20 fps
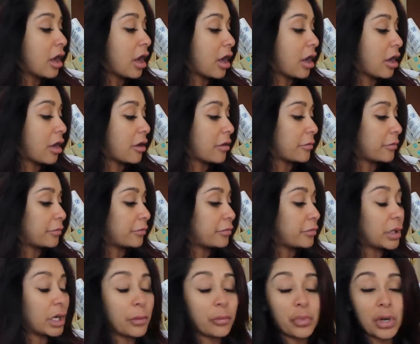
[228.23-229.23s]
Um,
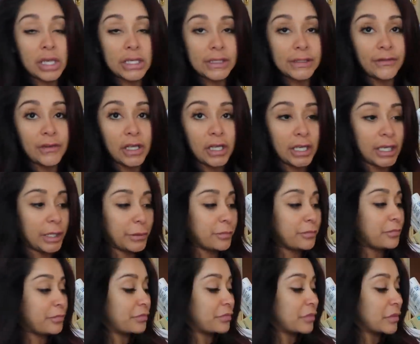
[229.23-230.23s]
but I'm
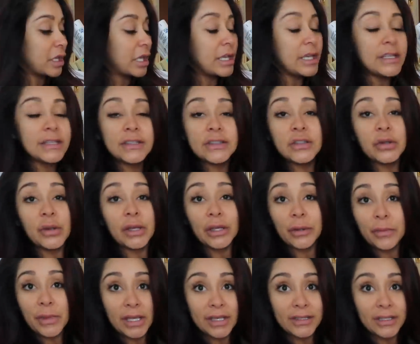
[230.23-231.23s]
breastfeeding. He's doing
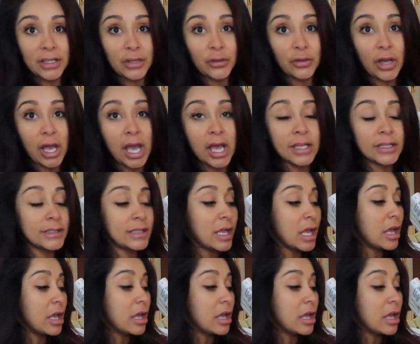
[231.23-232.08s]
amazing, you guys.